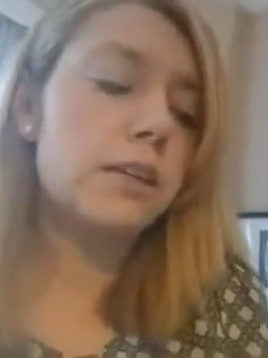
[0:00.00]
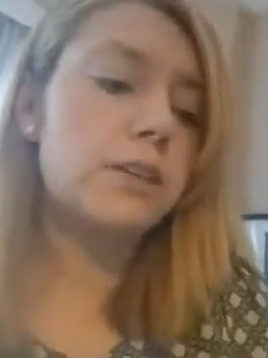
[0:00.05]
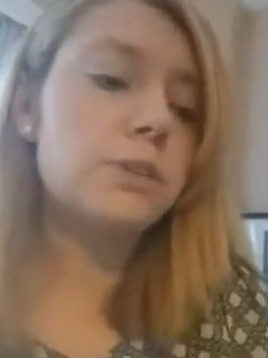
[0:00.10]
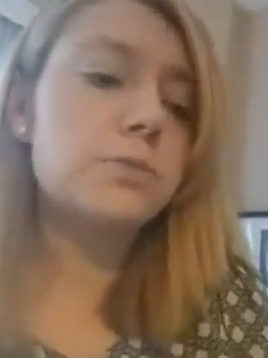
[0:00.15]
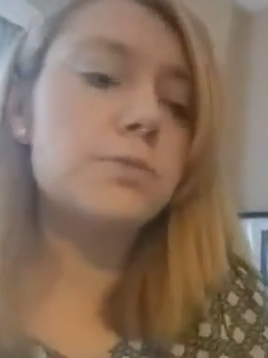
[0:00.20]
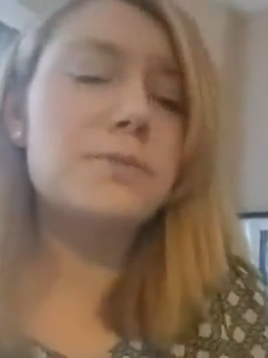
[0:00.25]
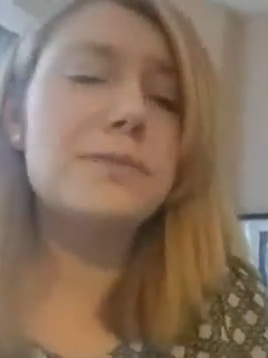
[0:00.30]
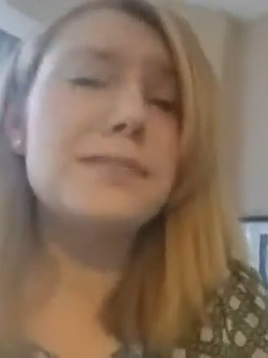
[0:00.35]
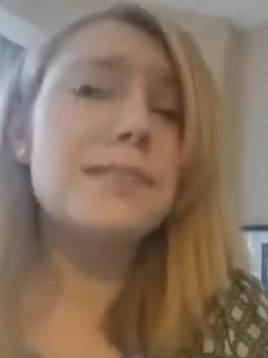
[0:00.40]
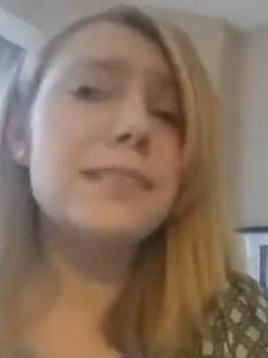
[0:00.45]

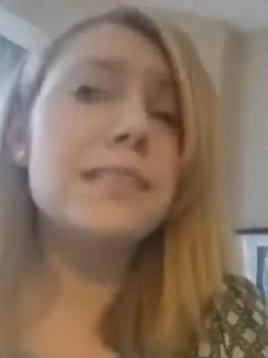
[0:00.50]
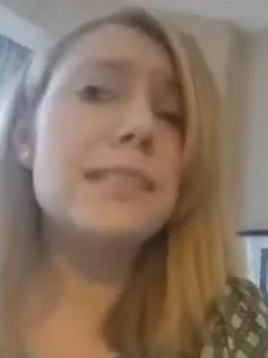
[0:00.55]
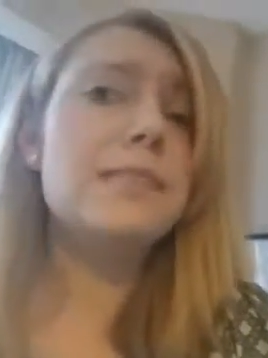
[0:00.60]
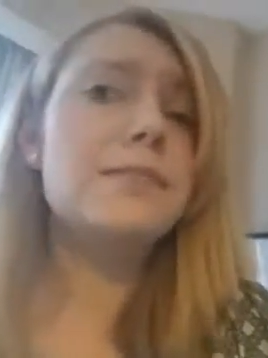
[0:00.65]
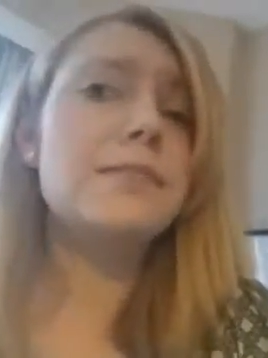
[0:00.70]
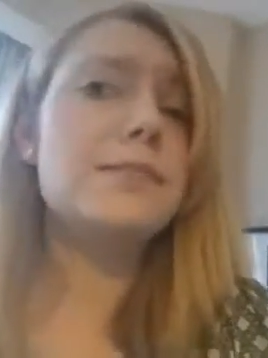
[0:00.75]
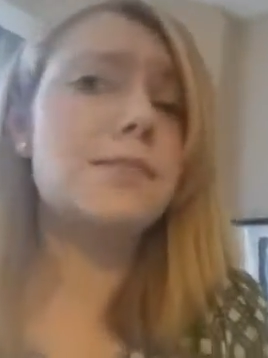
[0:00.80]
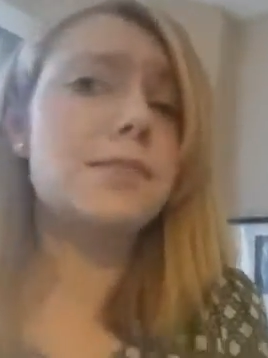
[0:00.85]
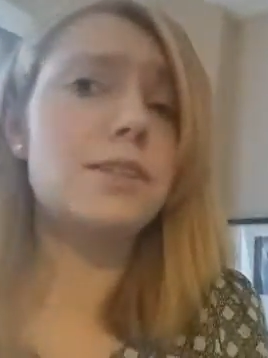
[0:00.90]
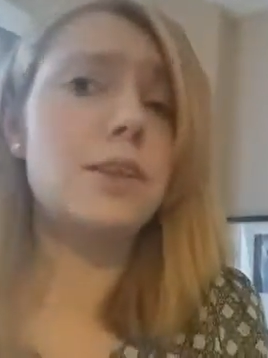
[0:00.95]
you
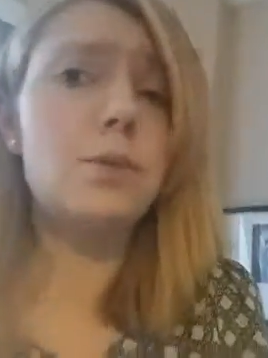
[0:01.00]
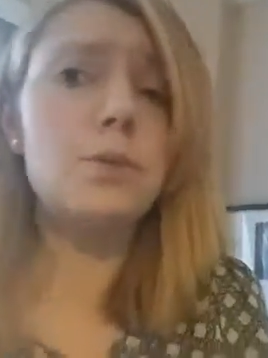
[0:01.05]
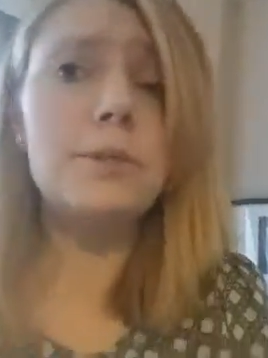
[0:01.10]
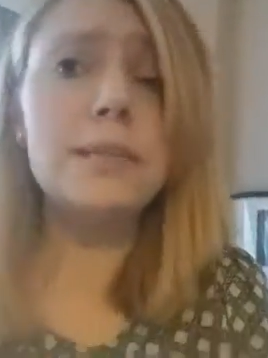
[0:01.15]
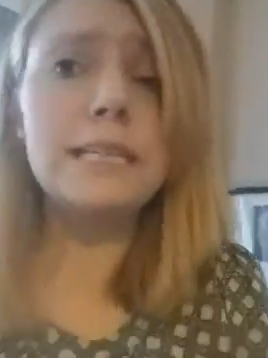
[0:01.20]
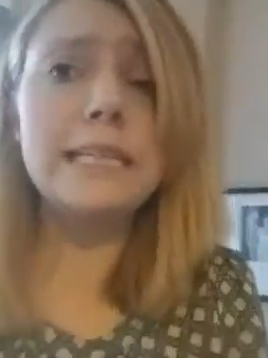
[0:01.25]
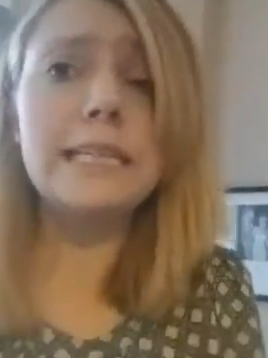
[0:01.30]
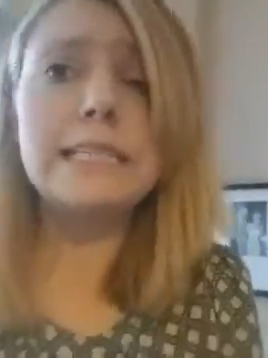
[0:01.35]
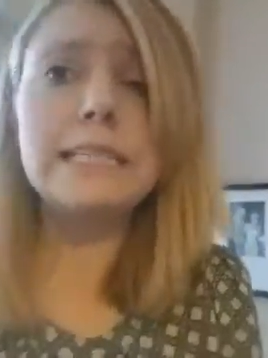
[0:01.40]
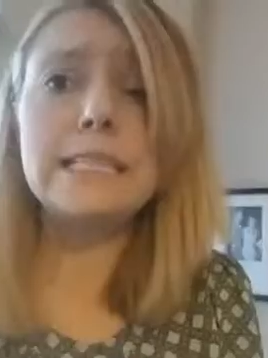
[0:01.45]
really
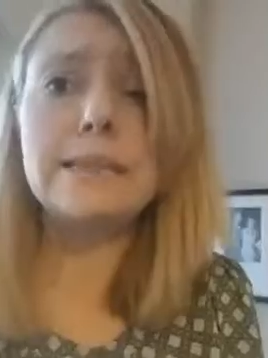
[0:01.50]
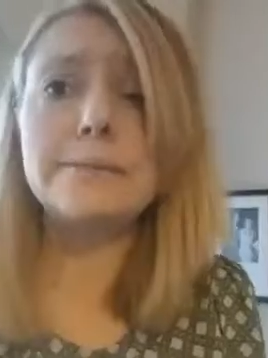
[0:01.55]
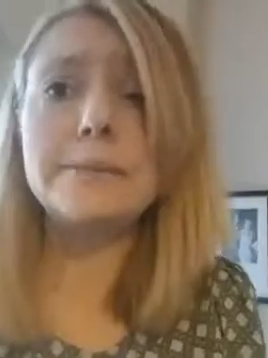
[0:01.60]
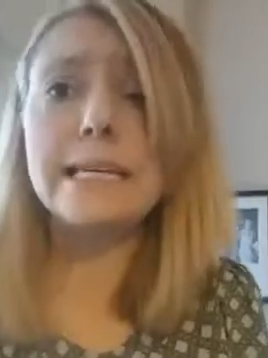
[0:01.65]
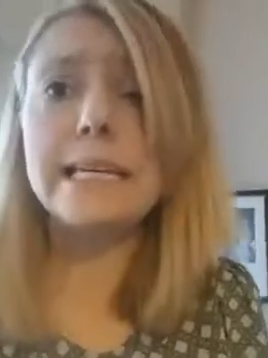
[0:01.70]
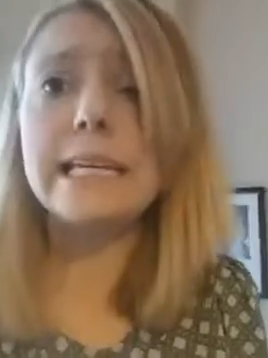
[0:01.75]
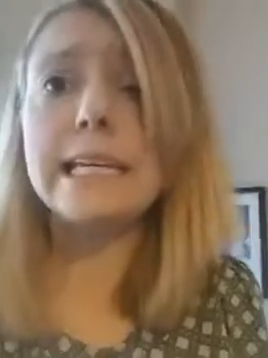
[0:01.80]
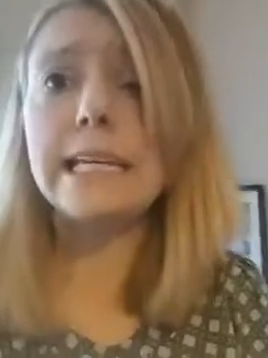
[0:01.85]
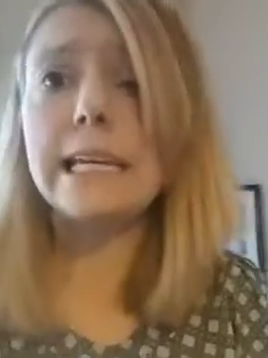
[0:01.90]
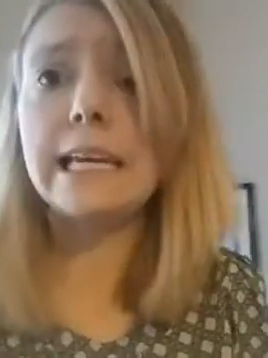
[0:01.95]
don't need to
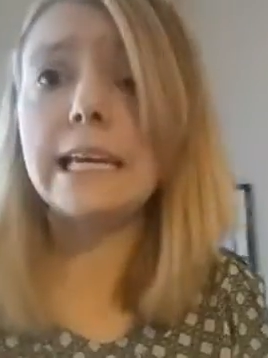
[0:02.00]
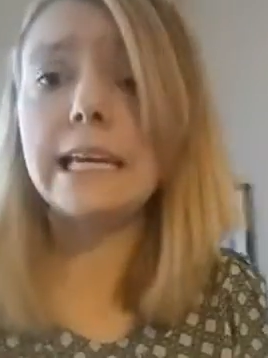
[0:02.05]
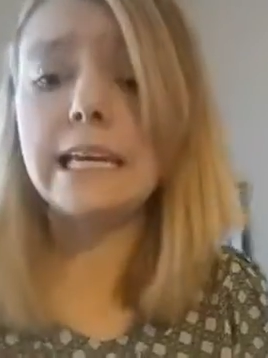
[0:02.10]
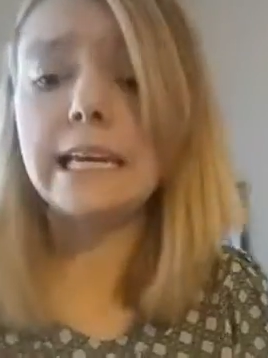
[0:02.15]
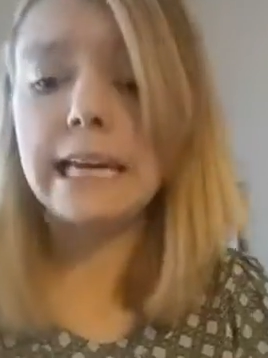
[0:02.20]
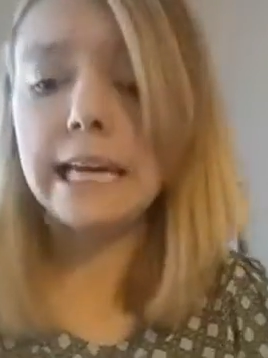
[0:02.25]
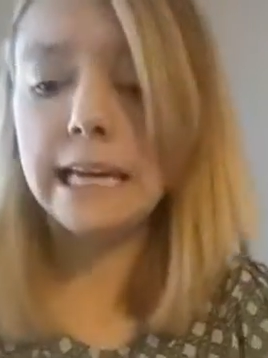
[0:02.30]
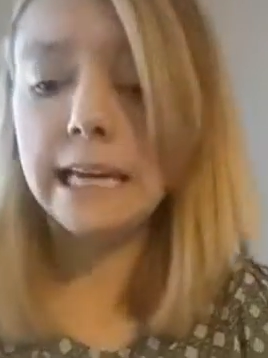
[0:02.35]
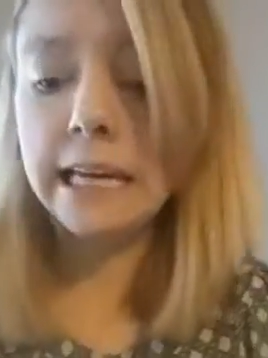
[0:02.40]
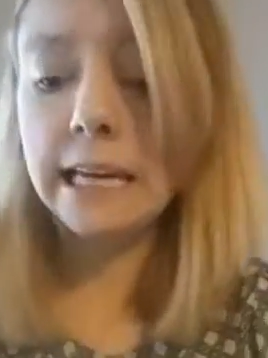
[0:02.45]

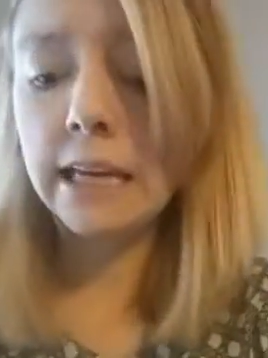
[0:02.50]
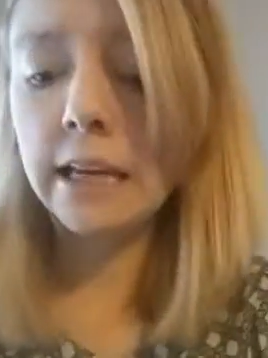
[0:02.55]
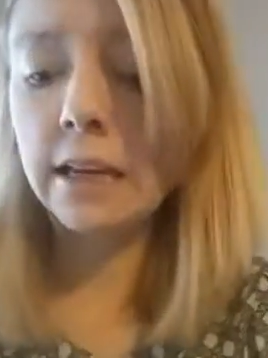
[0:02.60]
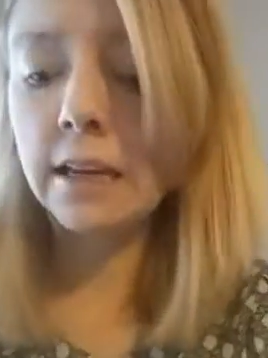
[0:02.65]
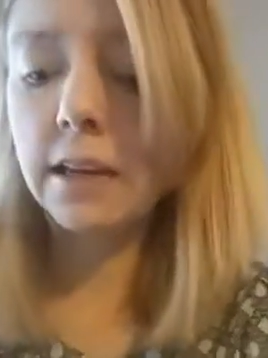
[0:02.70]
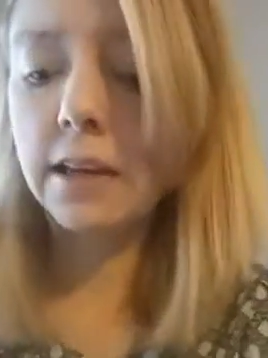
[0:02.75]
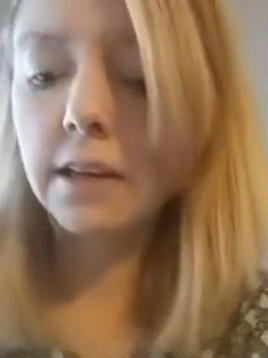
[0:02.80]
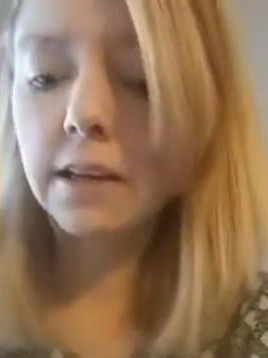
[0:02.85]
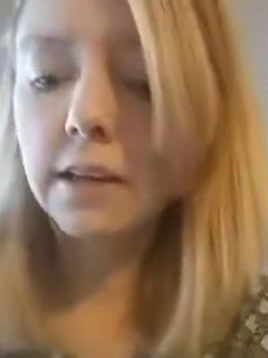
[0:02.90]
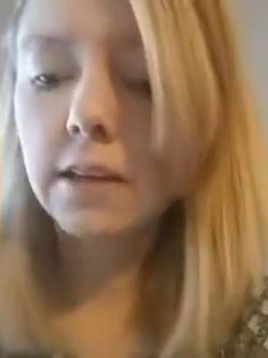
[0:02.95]
be
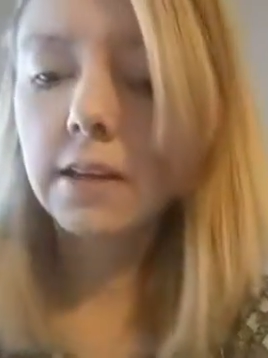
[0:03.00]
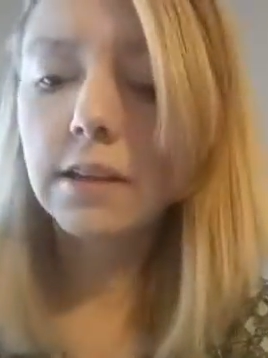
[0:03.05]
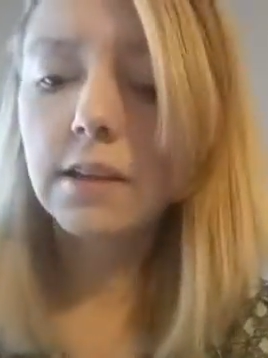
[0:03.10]
getting